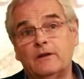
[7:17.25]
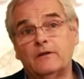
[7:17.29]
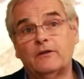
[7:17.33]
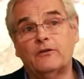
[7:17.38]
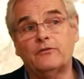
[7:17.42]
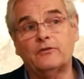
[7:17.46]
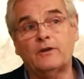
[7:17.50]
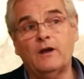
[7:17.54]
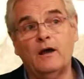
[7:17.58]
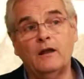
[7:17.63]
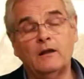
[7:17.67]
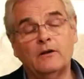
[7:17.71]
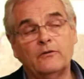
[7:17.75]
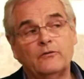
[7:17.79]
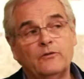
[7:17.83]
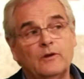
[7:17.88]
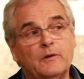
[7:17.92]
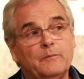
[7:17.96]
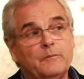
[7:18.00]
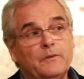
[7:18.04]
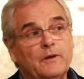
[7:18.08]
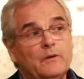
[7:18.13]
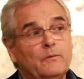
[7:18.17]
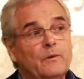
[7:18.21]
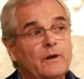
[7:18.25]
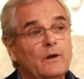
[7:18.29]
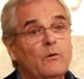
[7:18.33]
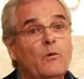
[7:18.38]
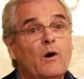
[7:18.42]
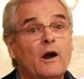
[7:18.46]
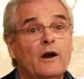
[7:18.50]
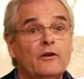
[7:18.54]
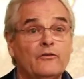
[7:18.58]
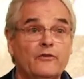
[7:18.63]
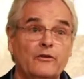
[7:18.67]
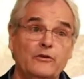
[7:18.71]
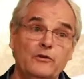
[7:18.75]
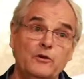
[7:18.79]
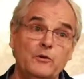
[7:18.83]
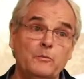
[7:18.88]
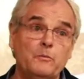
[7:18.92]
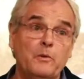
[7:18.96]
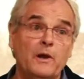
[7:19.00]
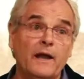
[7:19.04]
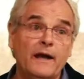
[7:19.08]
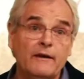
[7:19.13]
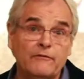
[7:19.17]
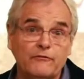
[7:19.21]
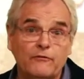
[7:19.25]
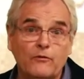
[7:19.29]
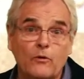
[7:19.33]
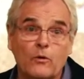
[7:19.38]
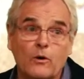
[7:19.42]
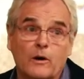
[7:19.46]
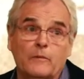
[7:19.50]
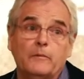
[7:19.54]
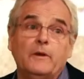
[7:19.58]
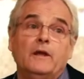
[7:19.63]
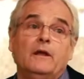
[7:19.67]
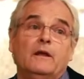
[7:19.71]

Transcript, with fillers: in the scholarship that requires a new platform.